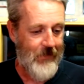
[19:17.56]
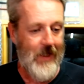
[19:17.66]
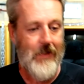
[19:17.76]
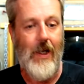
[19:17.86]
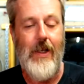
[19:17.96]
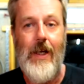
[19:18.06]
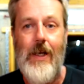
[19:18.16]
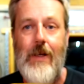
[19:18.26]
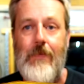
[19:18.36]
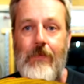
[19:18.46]
So yeah,
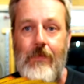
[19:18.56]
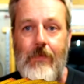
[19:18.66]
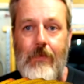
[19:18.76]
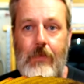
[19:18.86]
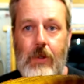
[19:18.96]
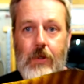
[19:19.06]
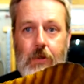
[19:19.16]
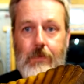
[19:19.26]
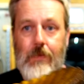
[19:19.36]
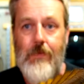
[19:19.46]

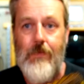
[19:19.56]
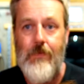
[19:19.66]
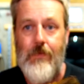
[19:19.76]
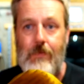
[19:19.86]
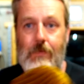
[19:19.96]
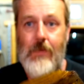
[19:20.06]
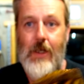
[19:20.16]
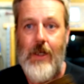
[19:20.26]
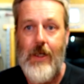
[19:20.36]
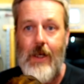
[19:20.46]
boom,
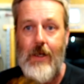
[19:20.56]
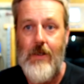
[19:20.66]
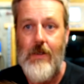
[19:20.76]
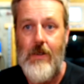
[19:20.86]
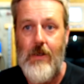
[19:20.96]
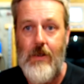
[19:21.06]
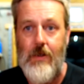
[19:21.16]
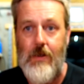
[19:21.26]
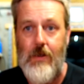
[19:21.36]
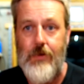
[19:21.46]
there you go.
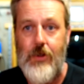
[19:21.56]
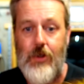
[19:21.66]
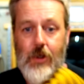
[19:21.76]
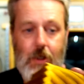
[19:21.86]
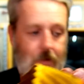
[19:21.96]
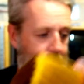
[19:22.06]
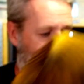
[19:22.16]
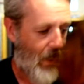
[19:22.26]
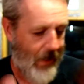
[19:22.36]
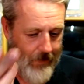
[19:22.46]
Lots of dirt,
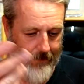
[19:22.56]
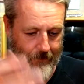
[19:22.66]
great.